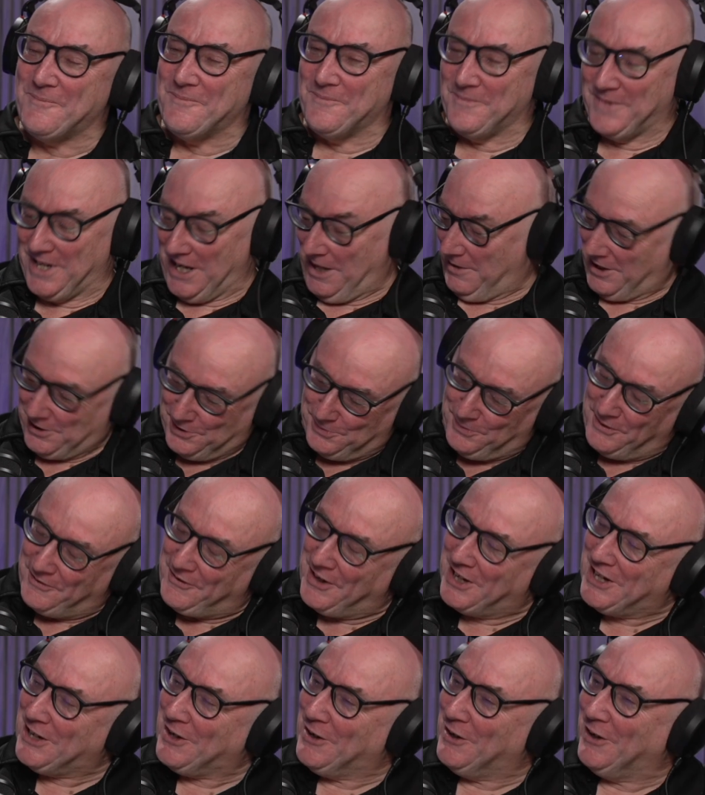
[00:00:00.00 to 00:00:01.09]
because we've
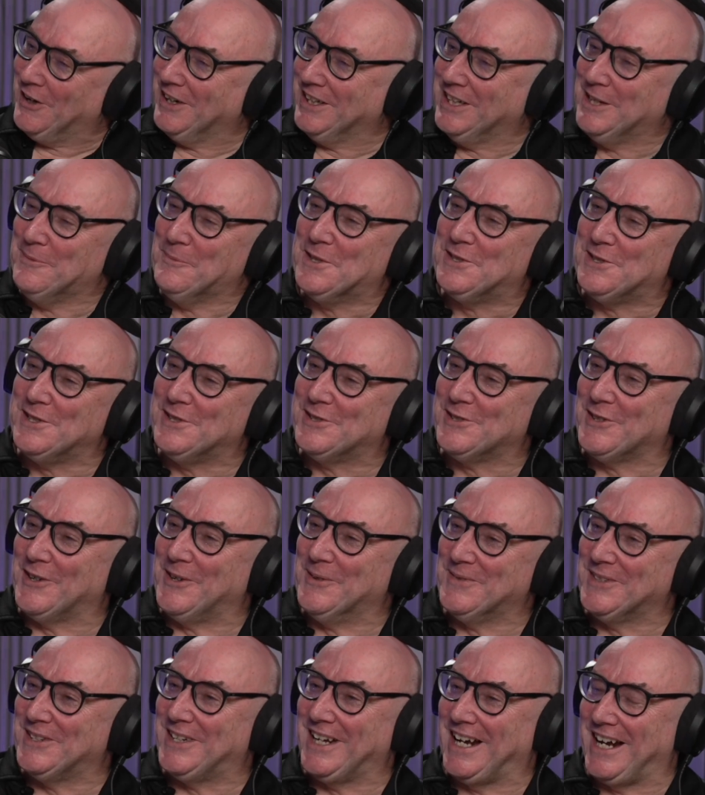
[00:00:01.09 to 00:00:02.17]
only got limited time
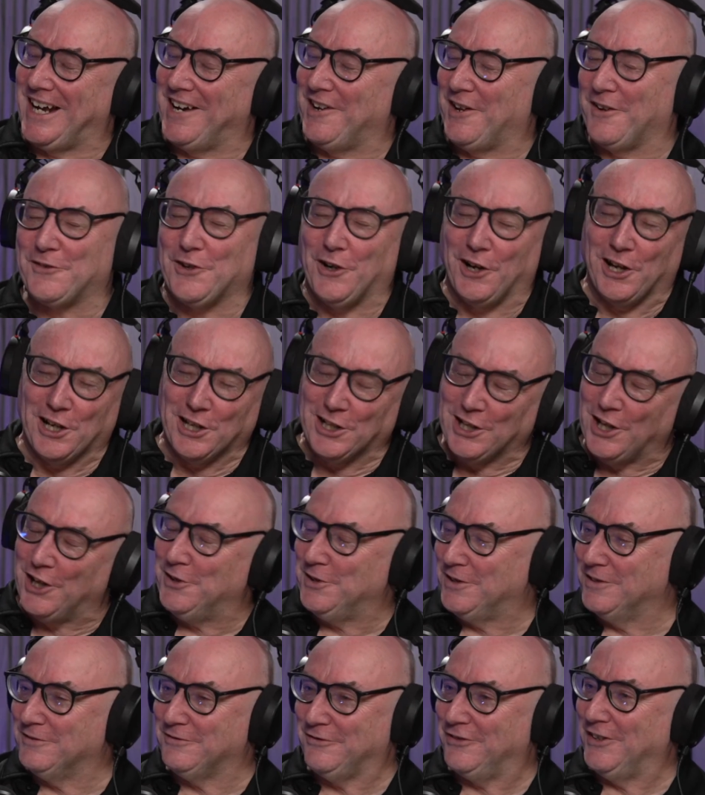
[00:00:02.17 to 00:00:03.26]
today, and I've got a
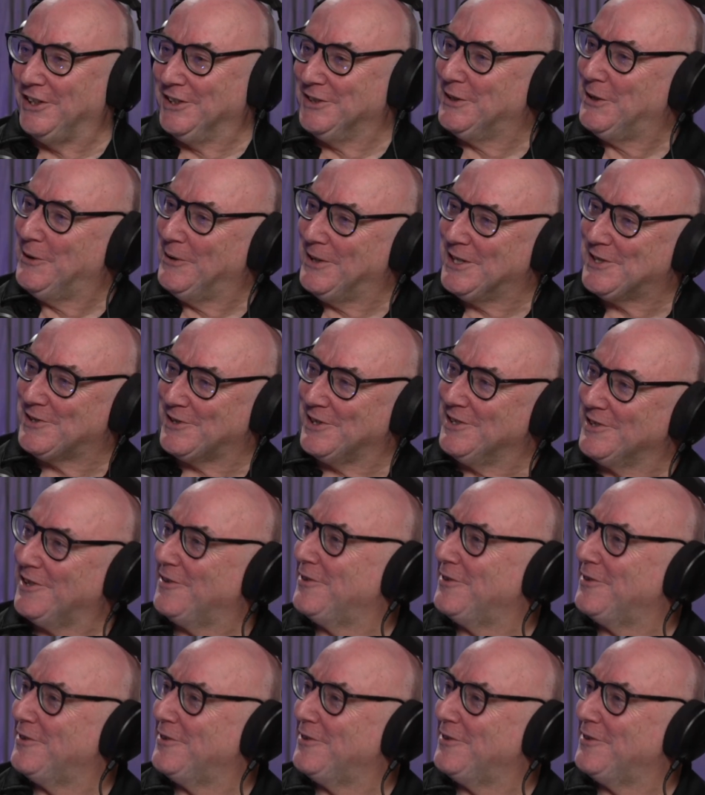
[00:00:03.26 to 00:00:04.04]
load of fun questions.